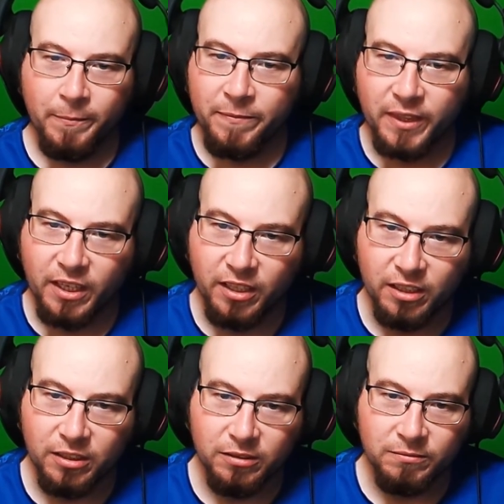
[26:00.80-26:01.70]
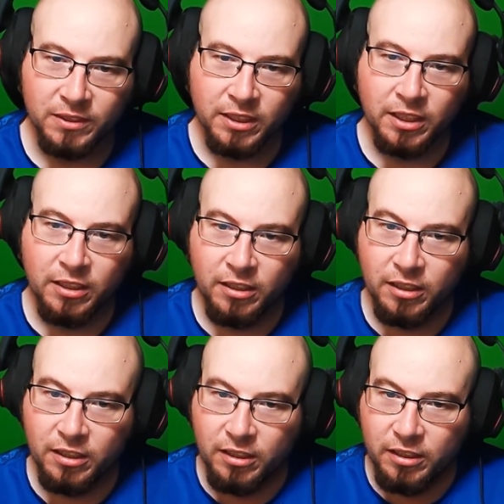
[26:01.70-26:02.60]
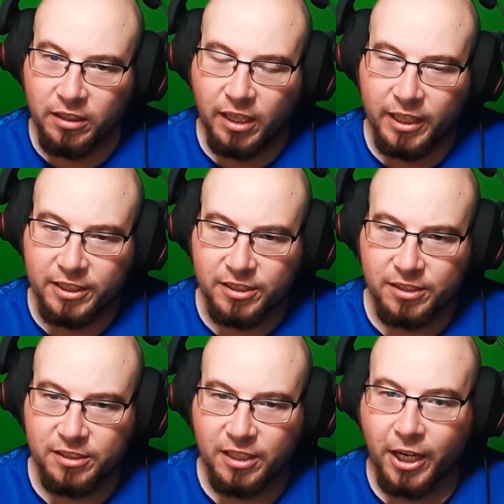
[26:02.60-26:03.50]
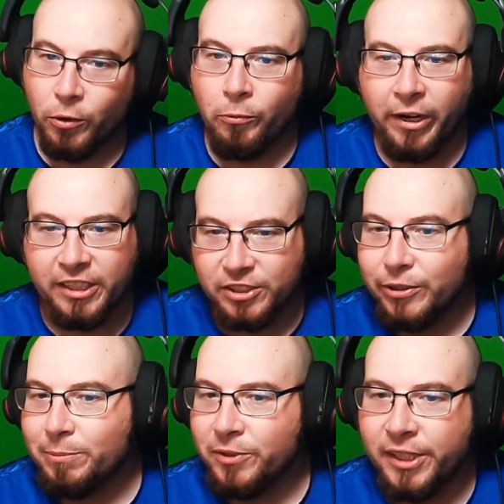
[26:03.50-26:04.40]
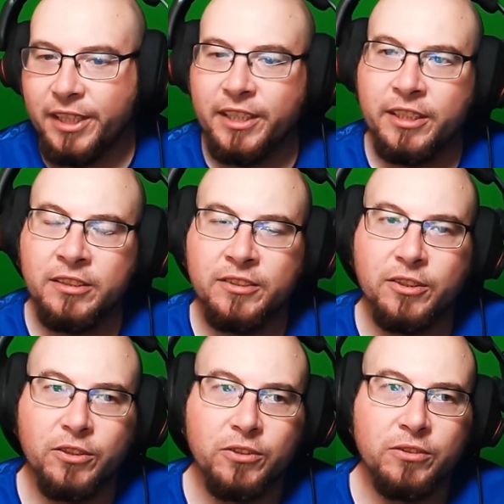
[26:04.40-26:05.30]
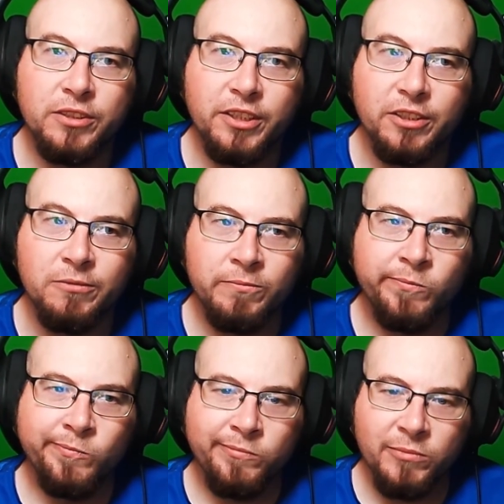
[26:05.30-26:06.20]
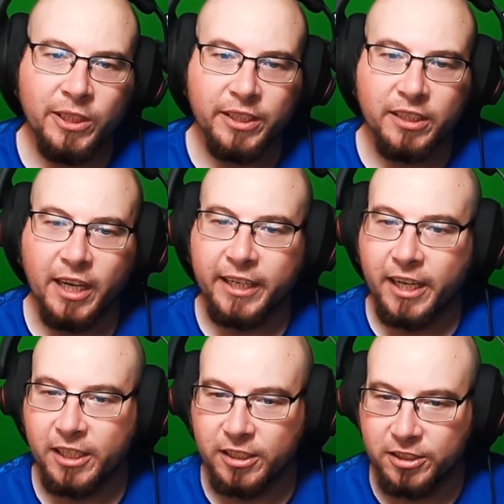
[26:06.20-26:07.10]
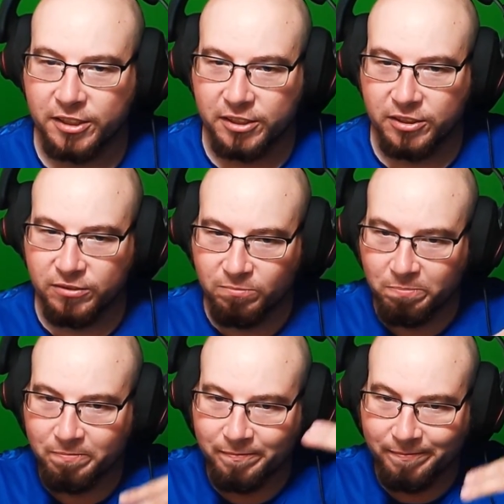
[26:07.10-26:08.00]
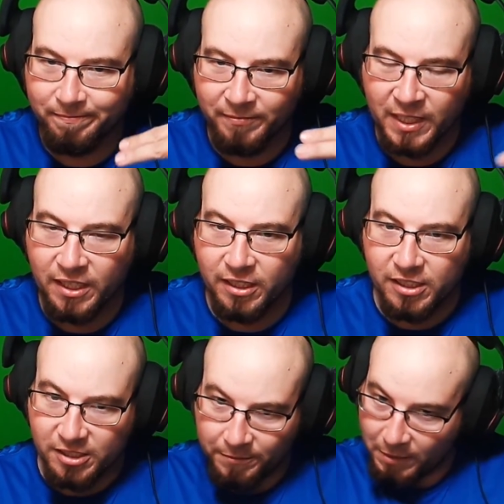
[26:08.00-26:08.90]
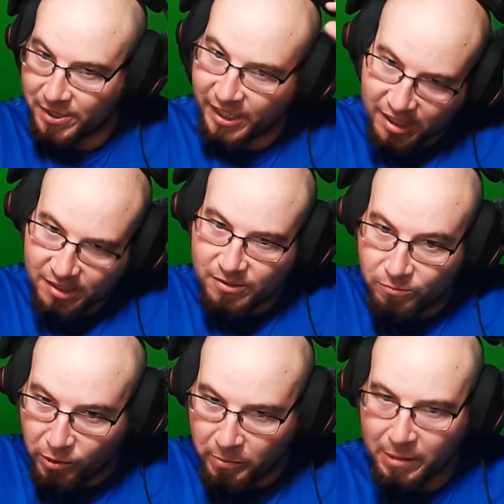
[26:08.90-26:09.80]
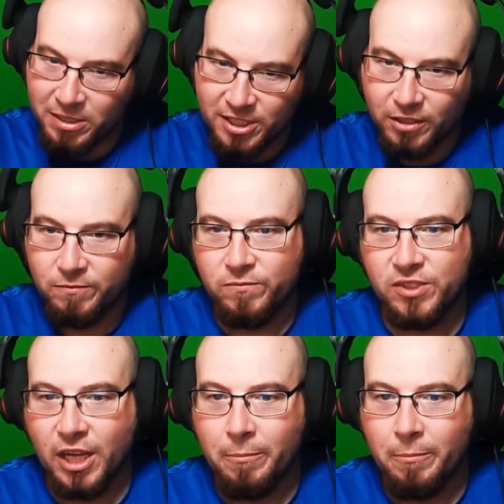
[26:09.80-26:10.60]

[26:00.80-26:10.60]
I don't write a script or anything, so you know, I kind of just, sometimes I gotta remind myself, stop,